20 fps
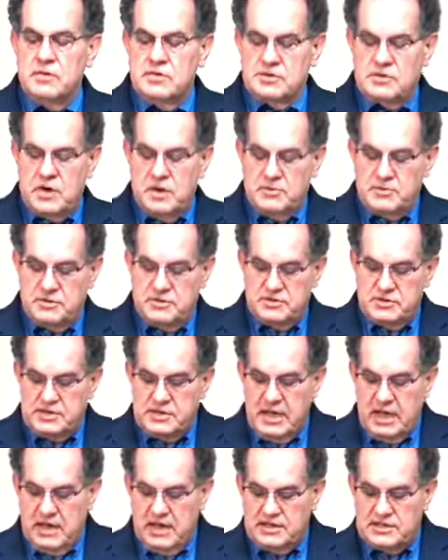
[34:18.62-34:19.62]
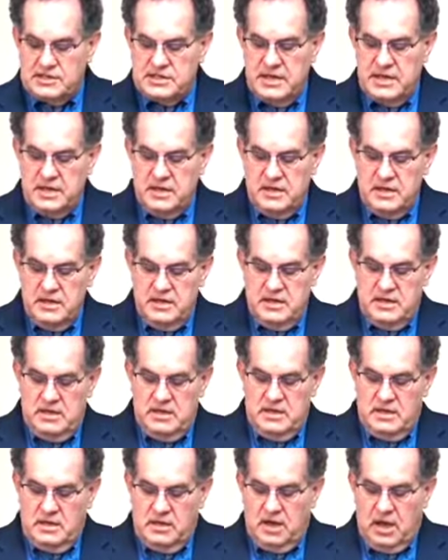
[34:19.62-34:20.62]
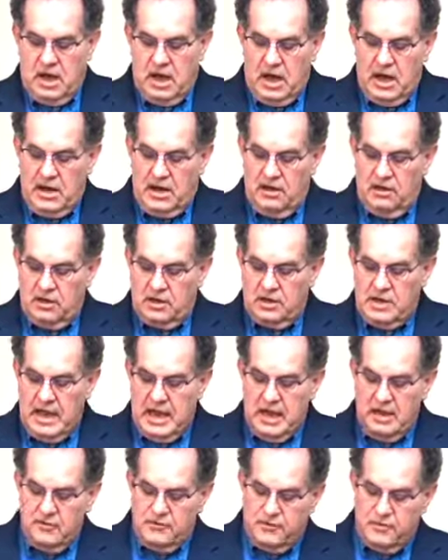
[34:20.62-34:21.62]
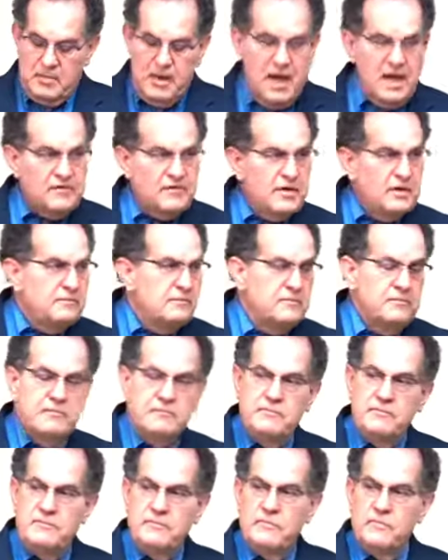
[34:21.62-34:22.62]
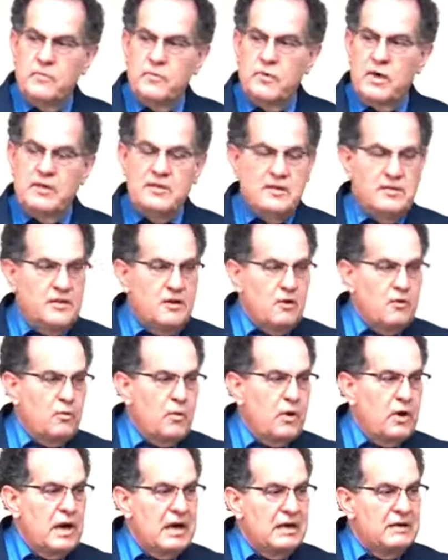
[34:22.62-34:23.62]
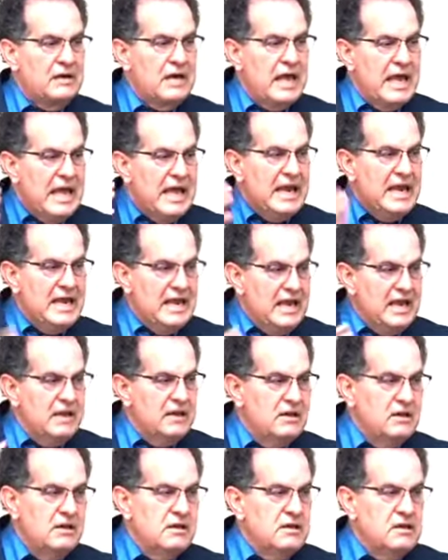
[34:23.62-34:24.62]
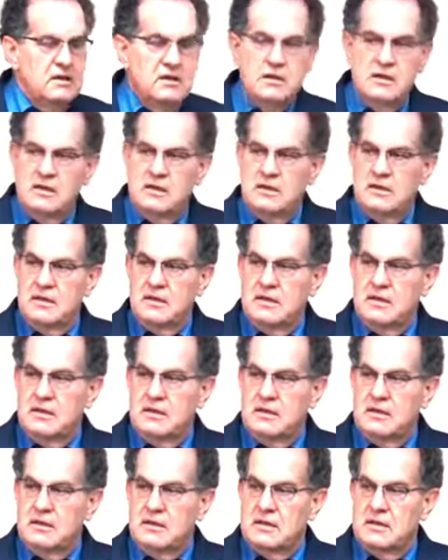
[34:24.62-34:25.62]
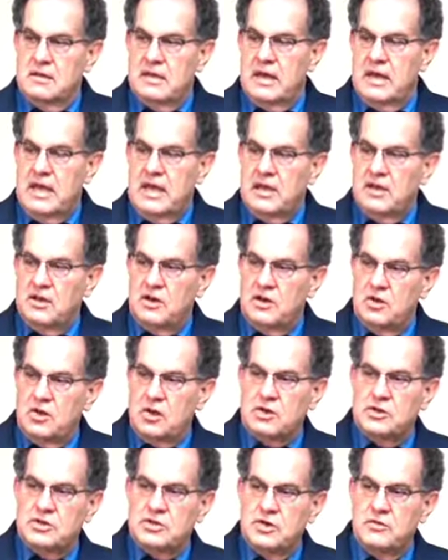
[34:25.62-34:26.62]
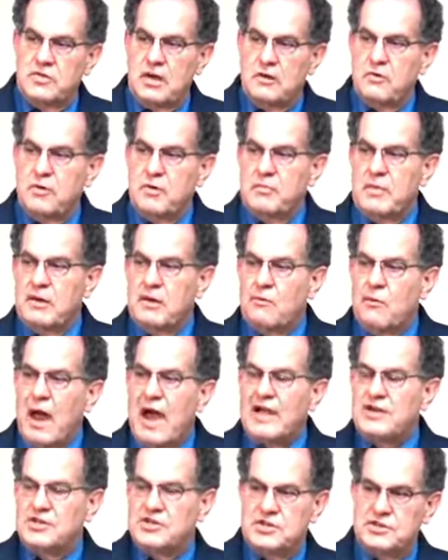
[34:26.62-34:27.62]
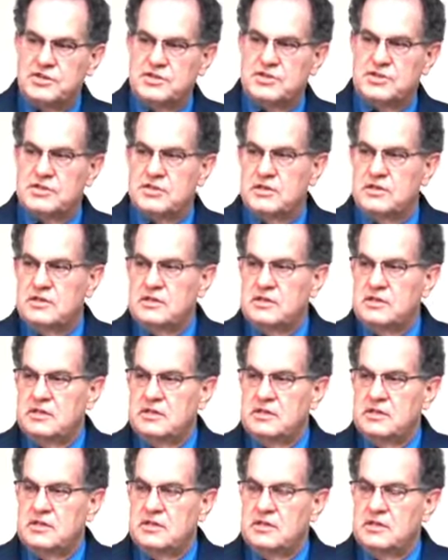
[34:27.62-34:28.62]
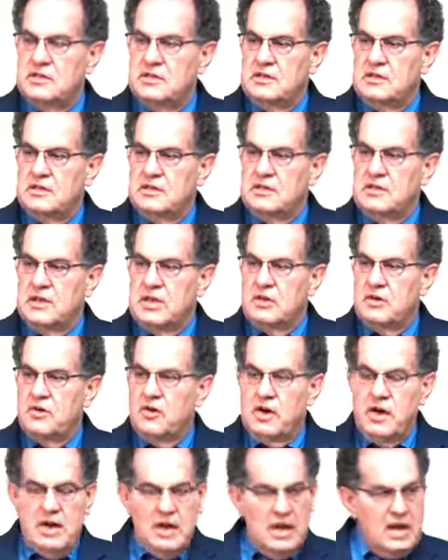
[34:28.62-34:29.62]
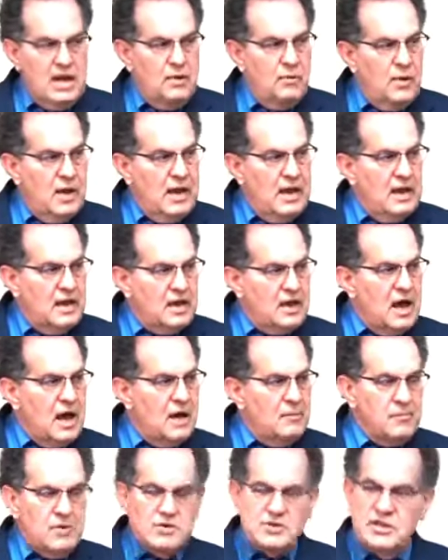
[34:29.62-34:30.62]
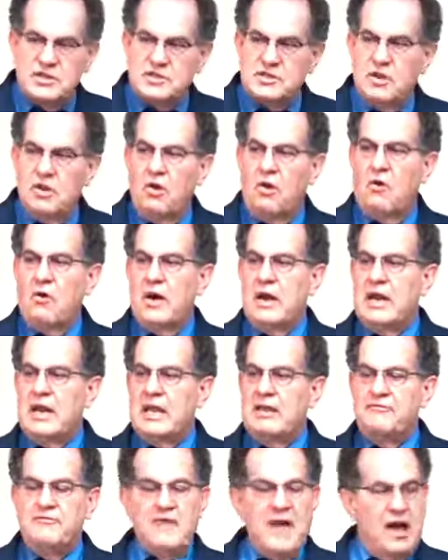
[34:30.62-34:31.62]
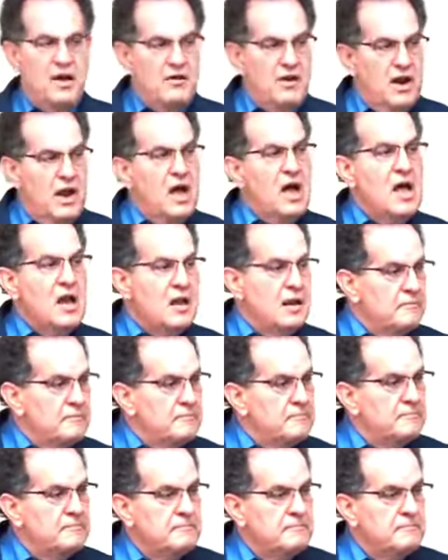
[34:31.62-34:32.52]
The scriptures tell us that God looked down from heaven whether there were any that he could look to that would be righteous that could in any way accomplish his glory. And he found none.